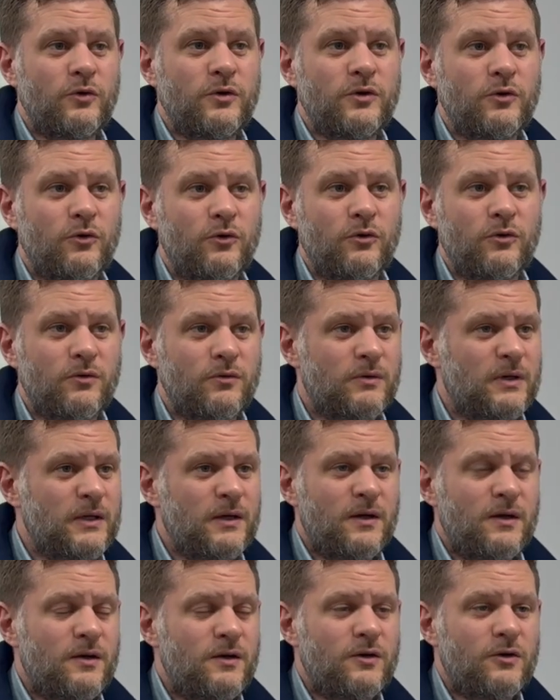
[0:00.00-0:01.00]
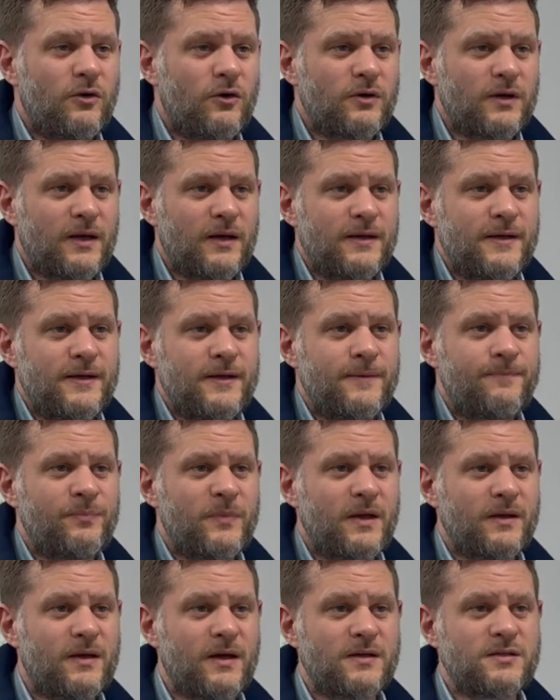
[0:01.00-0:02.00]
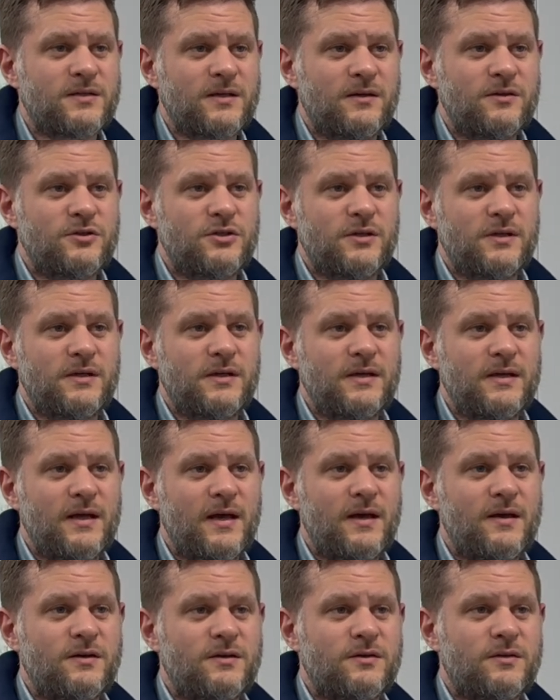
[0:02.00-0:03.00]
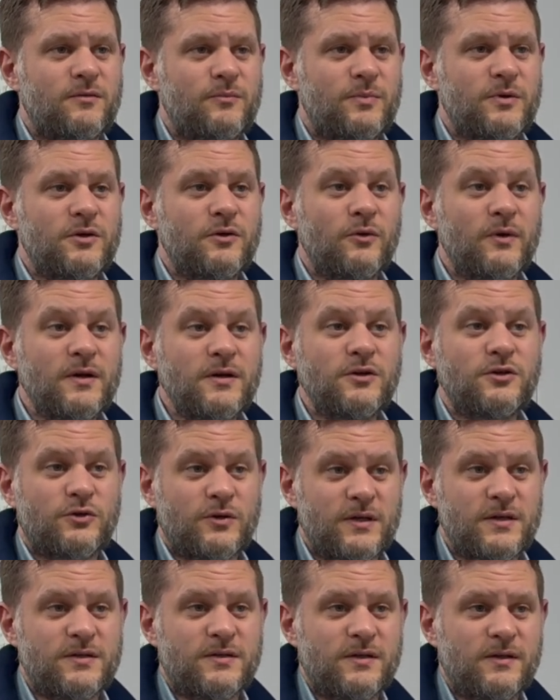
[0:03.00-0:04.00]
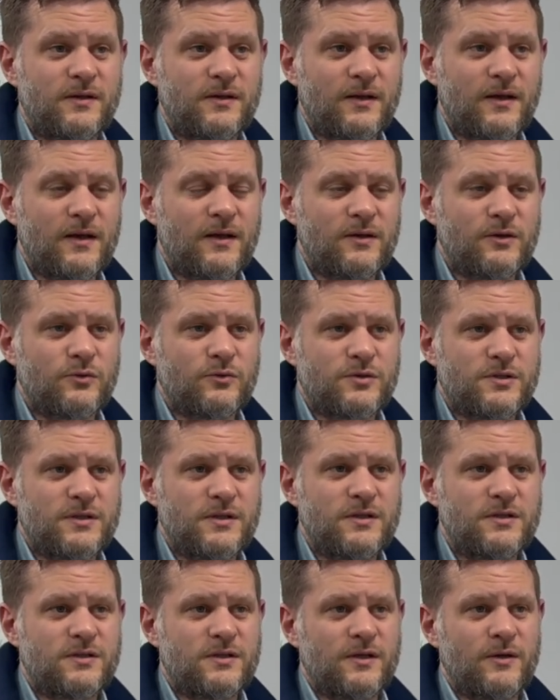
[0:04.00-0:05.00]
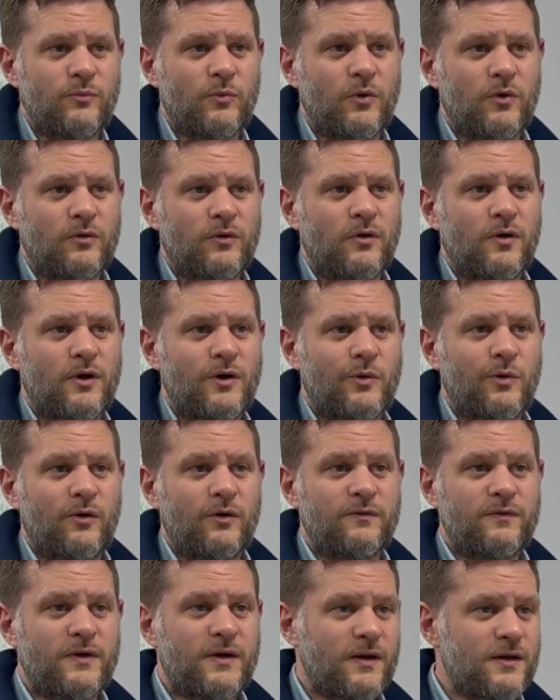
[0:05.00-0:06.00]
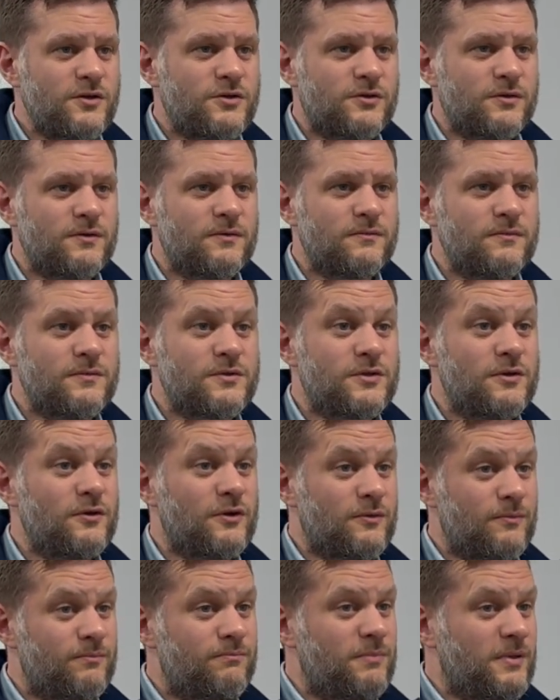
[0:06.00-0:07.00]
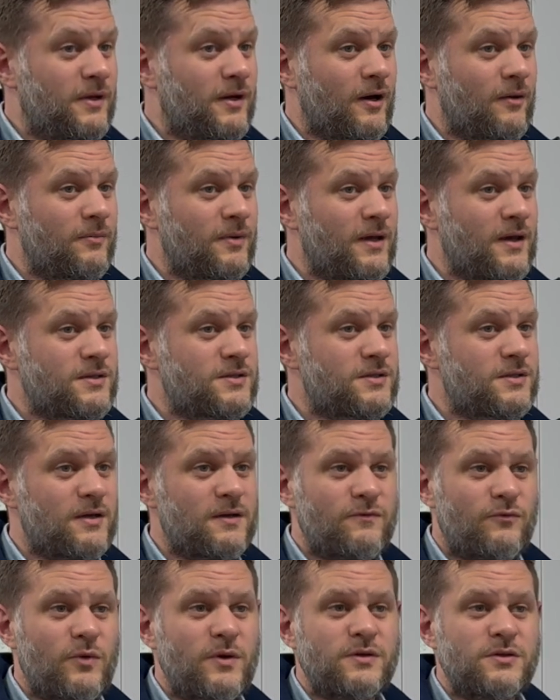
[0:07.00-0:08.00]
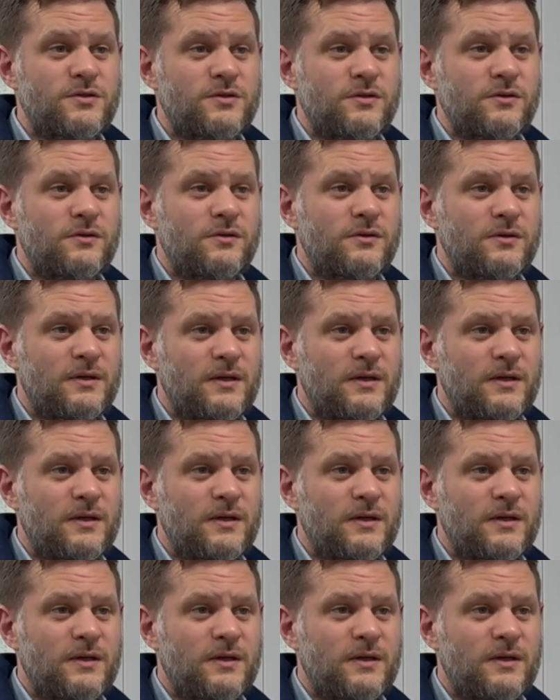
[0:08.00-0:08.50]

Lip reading: you're not a gas engineer yet, but you're interested in getting your CCN1 qualification so you can become Gas Safe registered,